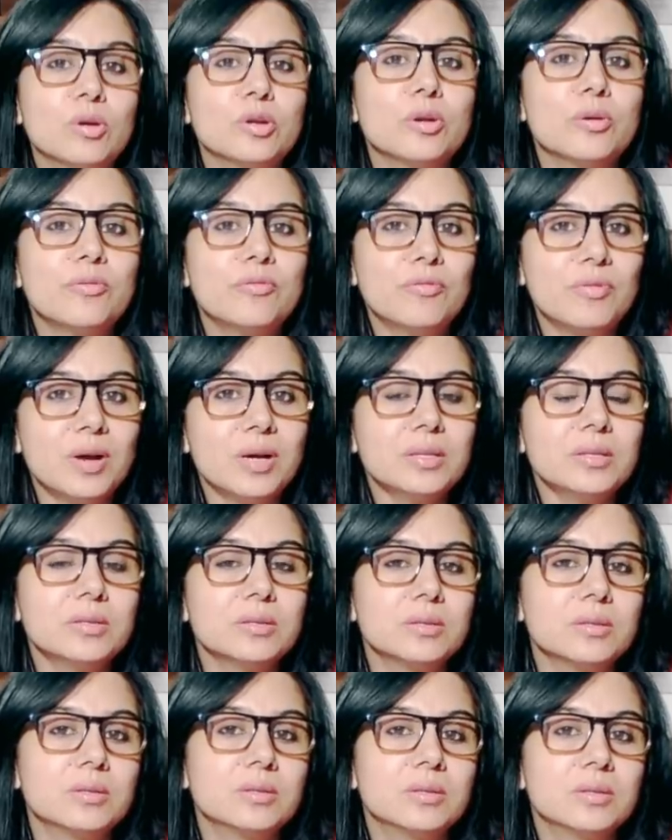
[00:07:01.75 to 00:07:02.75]
your
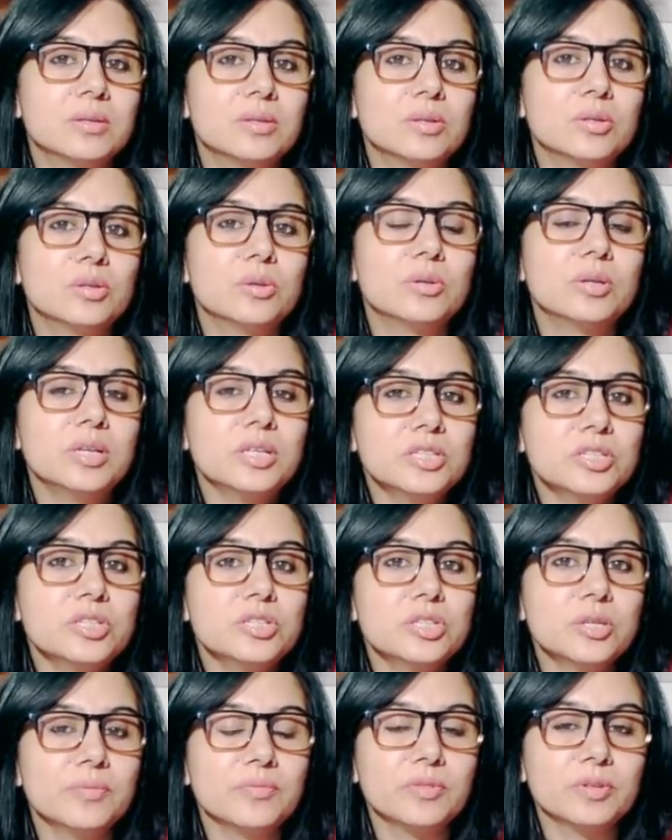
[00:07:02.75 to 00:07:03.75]
father, your
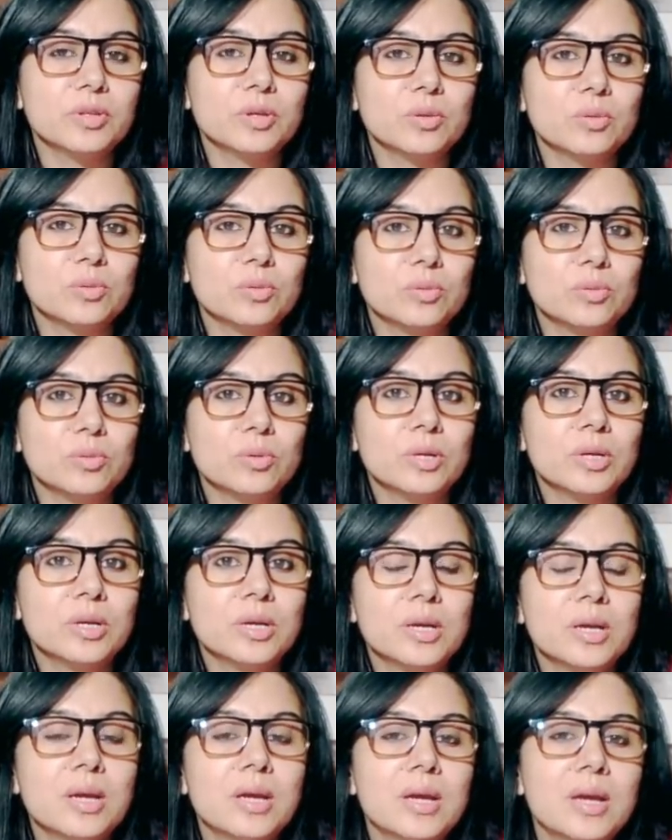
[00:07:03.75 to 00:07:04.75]
relationship with your guru.
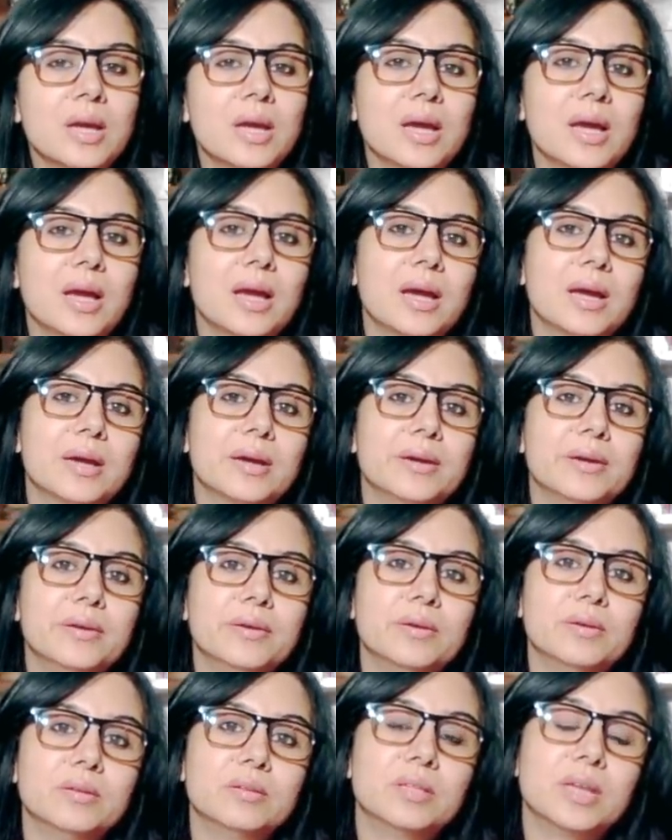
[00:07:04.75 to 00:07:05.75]

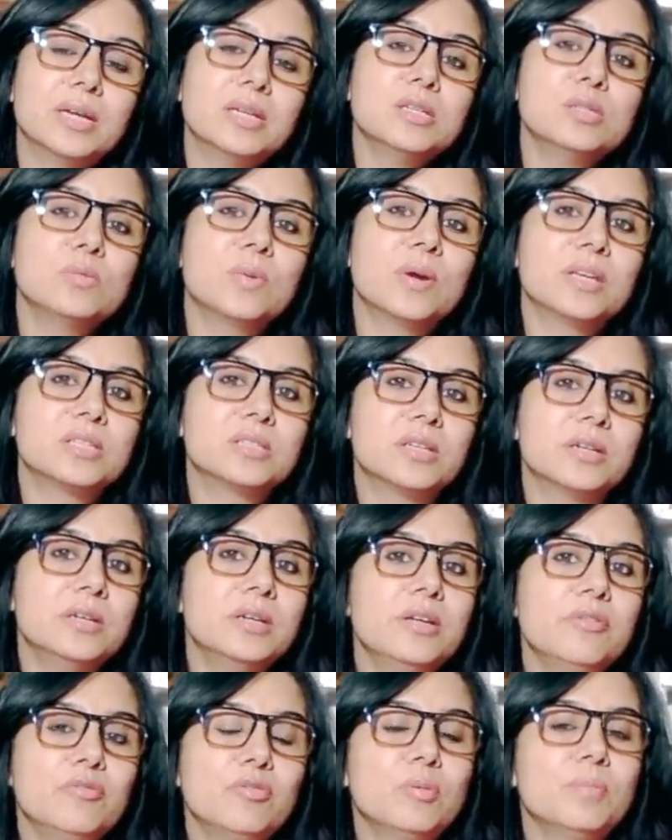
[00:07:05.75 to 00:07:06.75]
And that is why
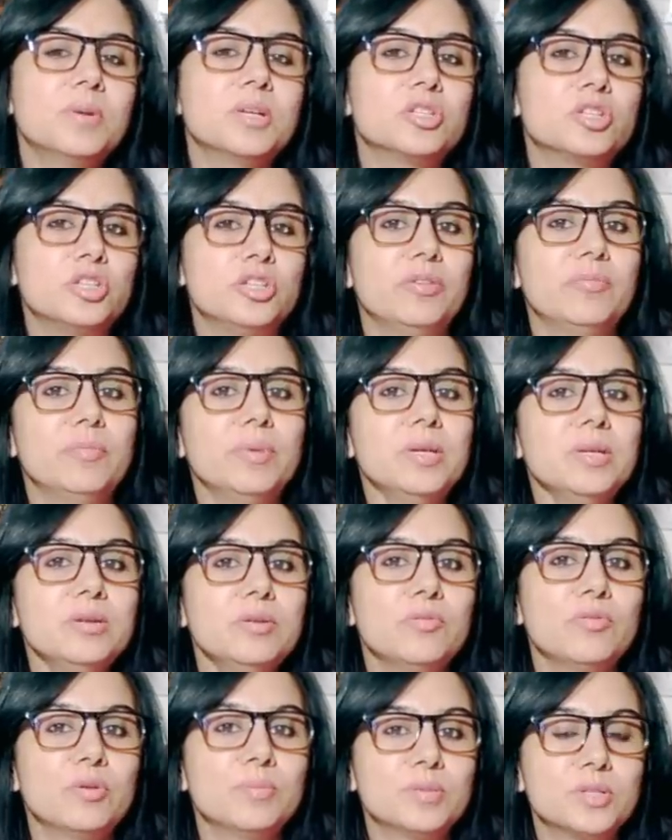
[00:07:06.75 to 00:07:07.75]
suddenly from
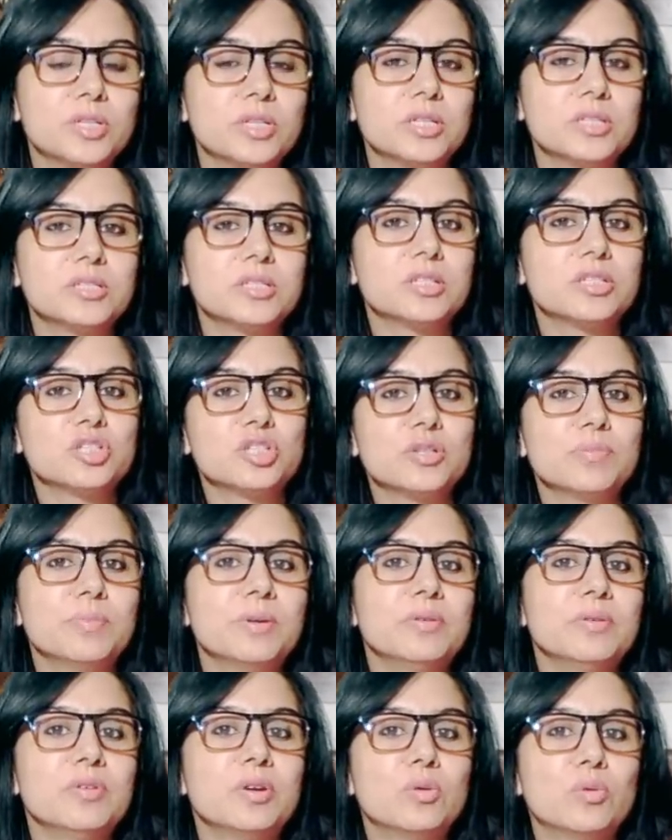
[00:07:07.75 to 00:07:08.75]
materialistic
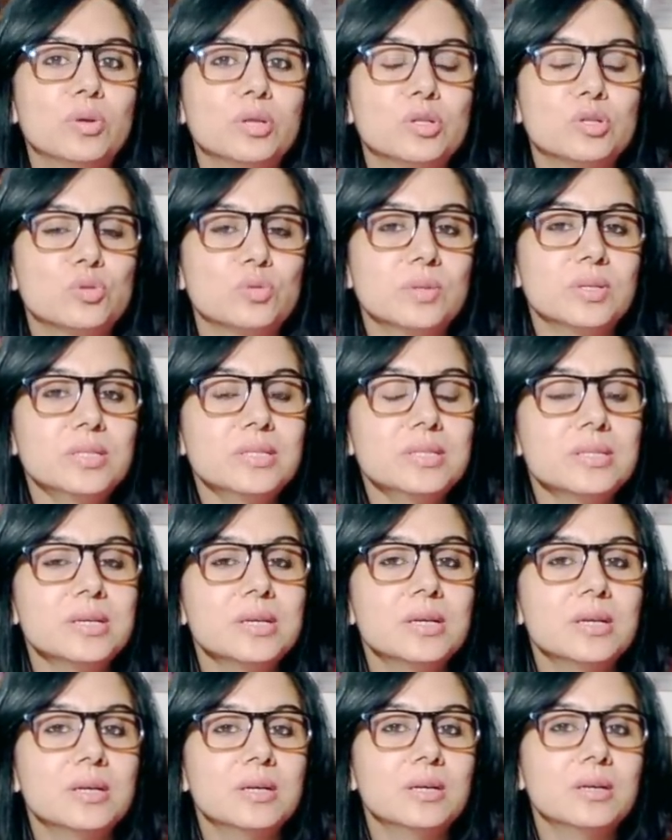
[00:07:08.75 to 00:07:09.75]
achievement, we are going towards
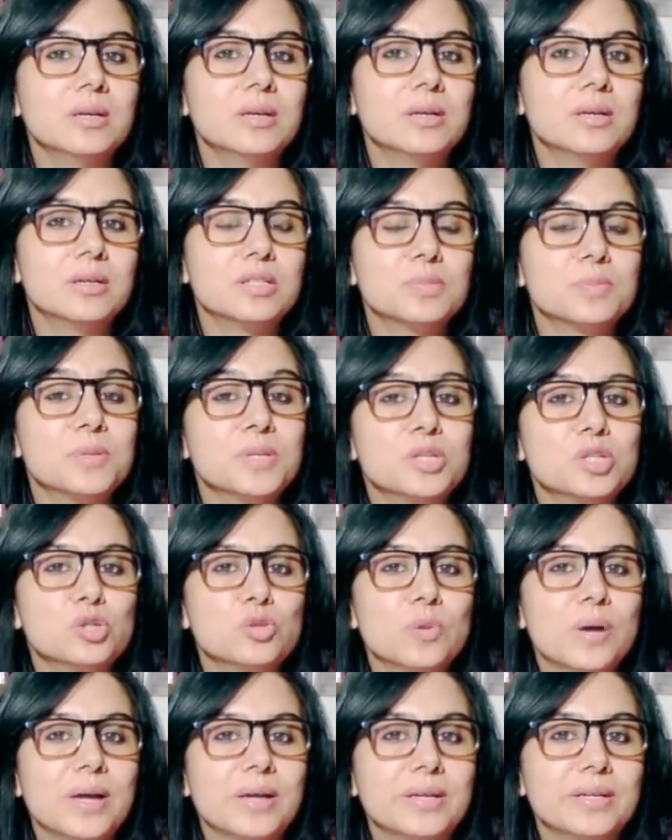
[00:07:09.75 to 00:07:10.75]

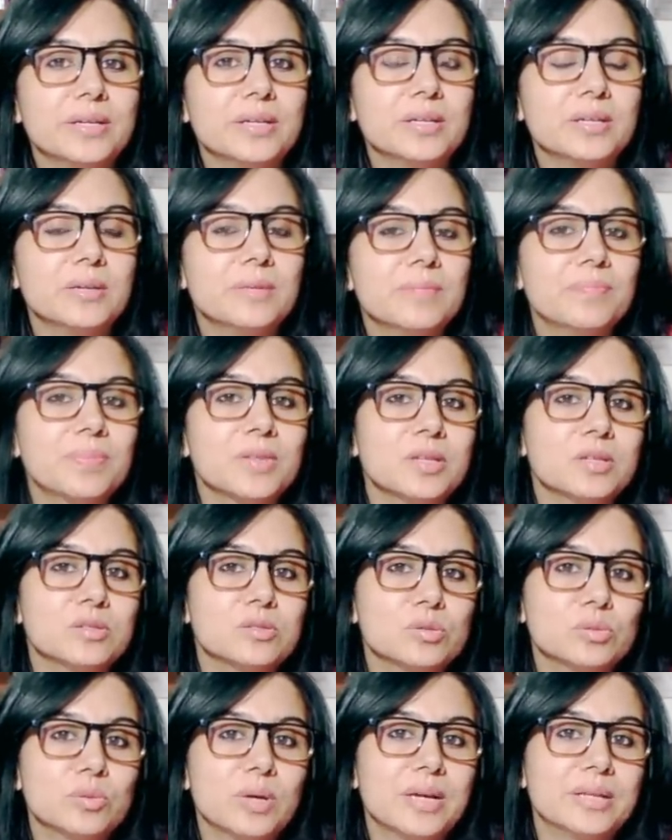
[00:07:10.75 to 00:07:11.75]
spirituality.
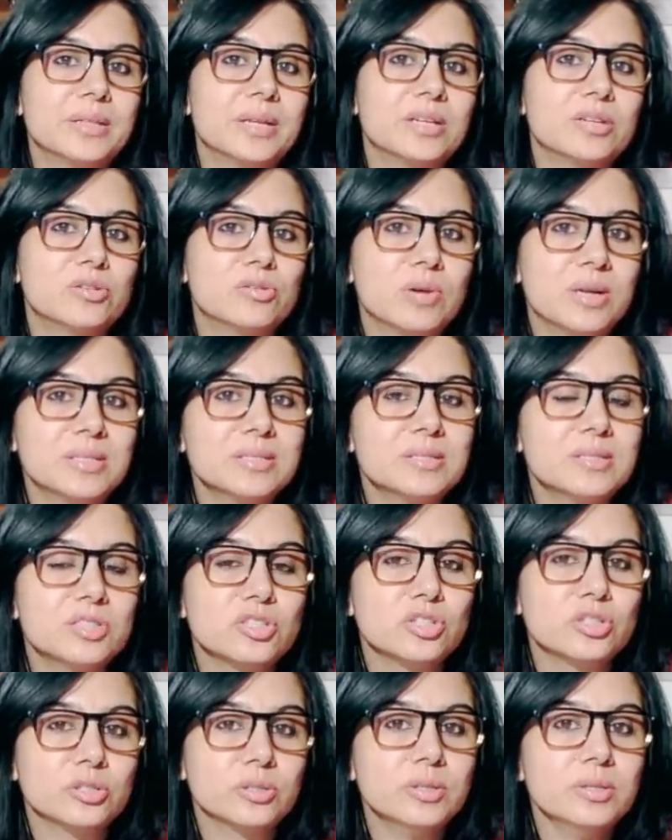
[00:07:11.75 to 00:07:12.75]
So, and that
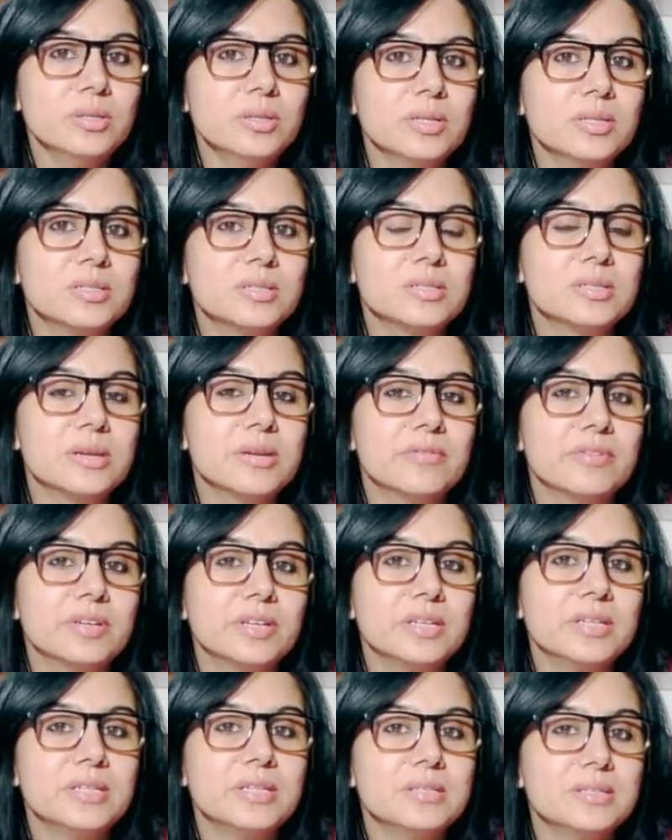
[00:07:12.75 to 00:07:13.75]
transition is never
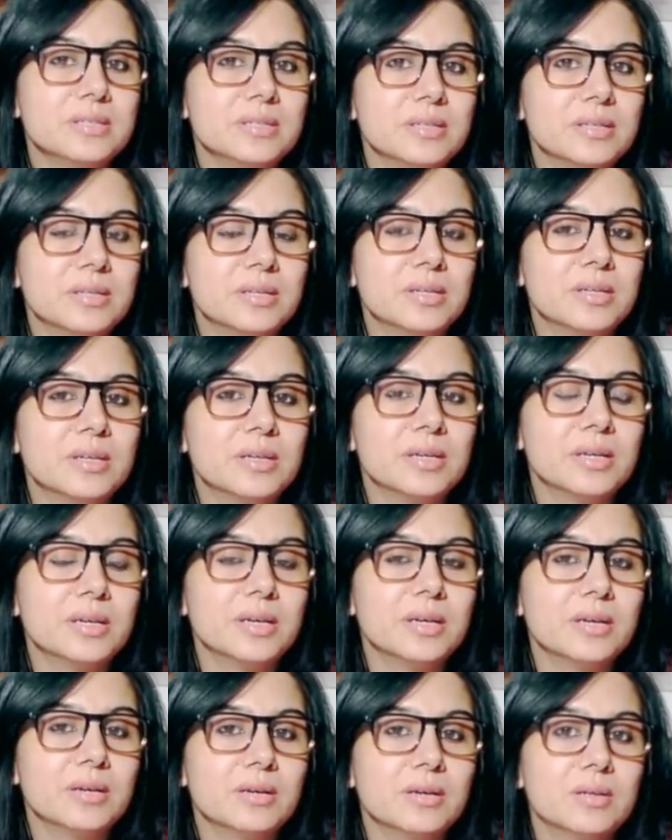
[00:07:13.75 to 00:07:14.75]
easy.
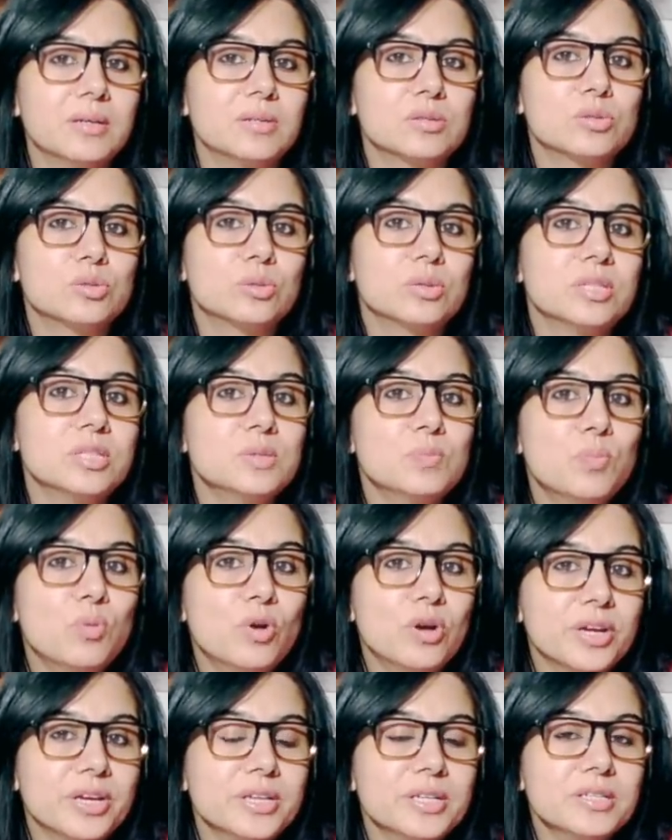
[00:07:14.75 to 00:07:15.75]
So this
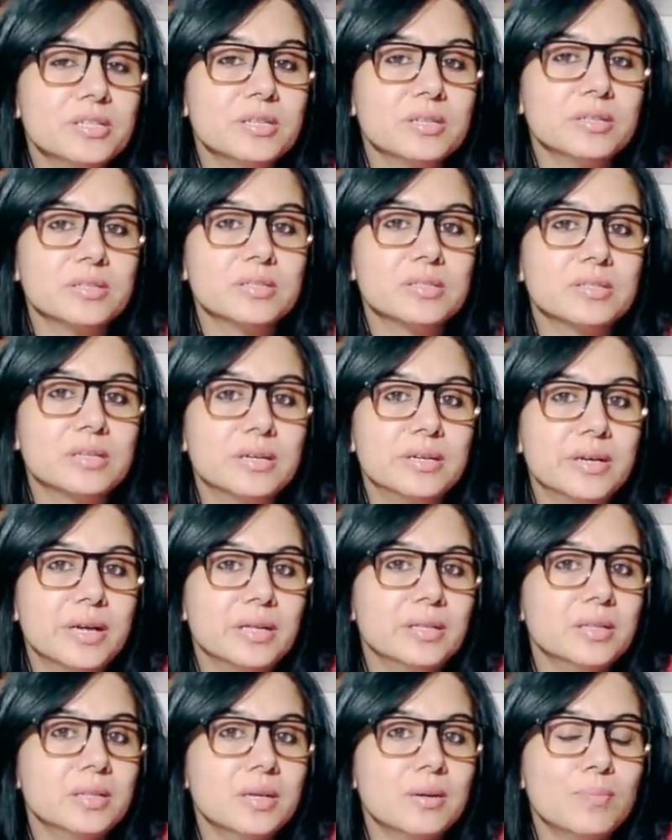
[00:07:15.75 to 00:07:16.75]

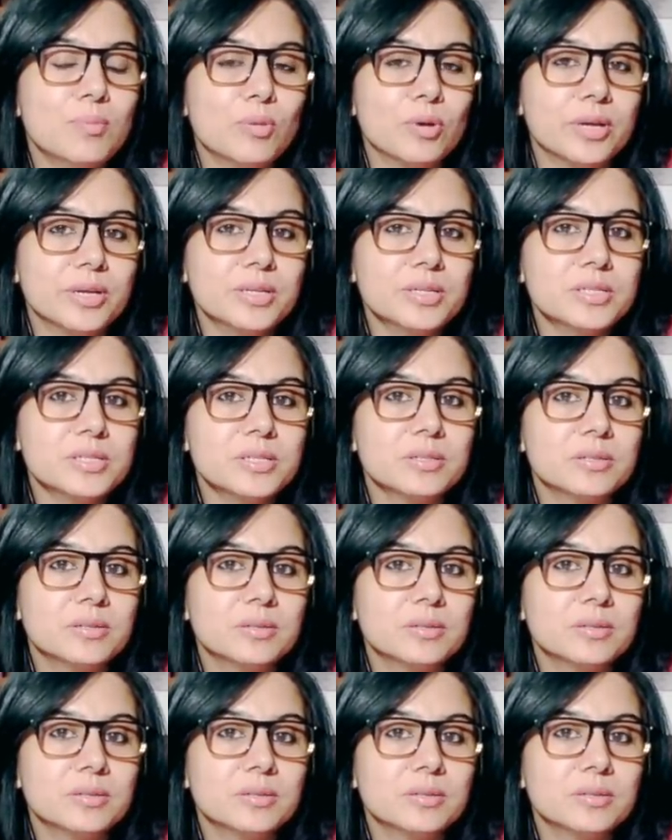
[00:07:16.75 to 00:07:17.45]
Gandanta point